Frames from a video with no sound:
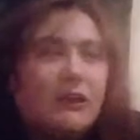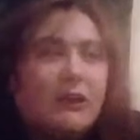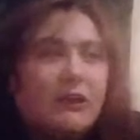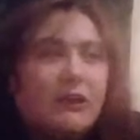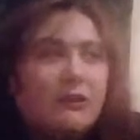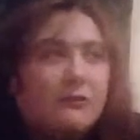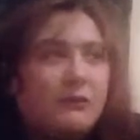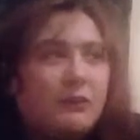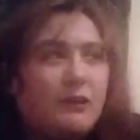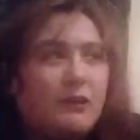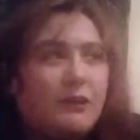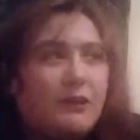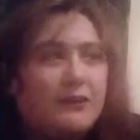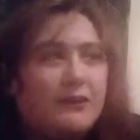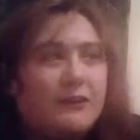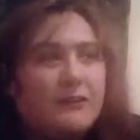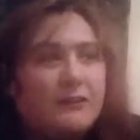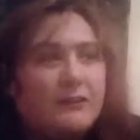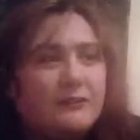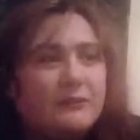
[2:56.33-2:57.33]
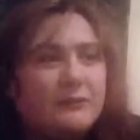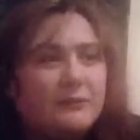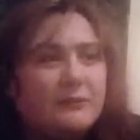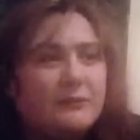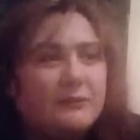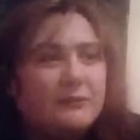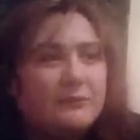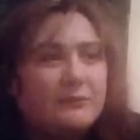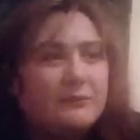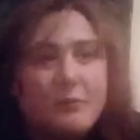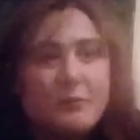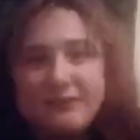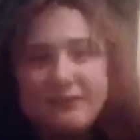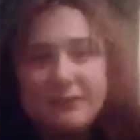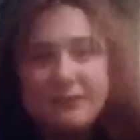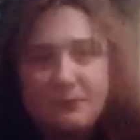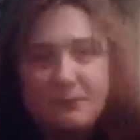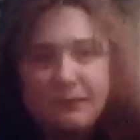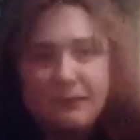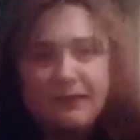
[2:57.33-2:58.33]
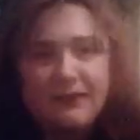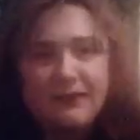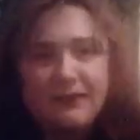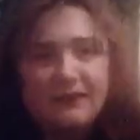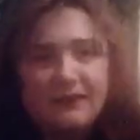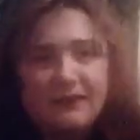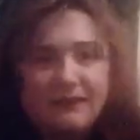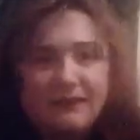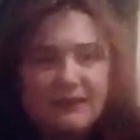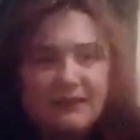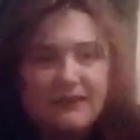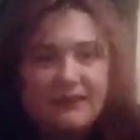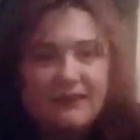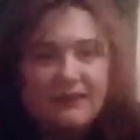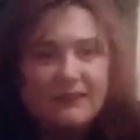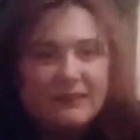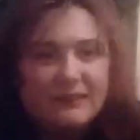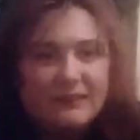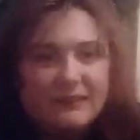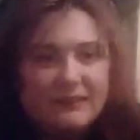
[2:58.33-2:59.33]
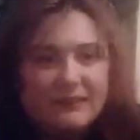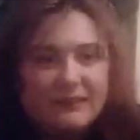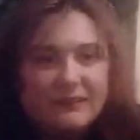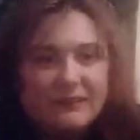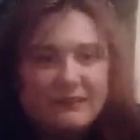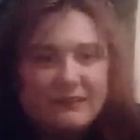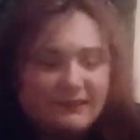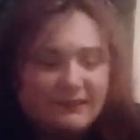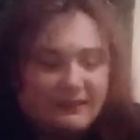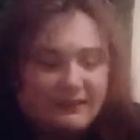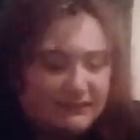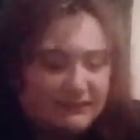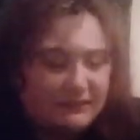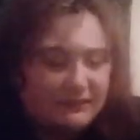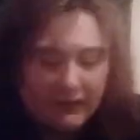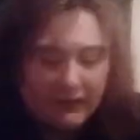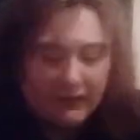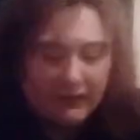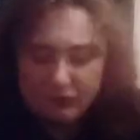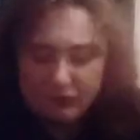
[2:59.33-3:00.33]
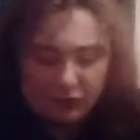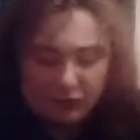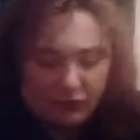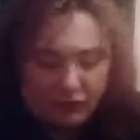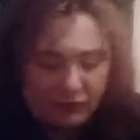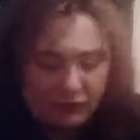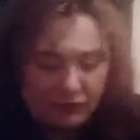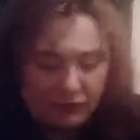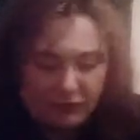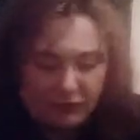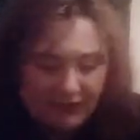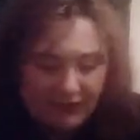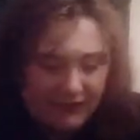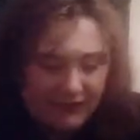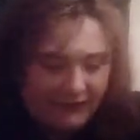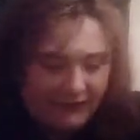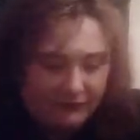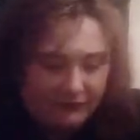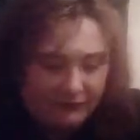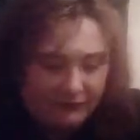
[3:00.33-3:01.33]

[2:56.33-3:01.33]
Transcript: we're meant to be sexual and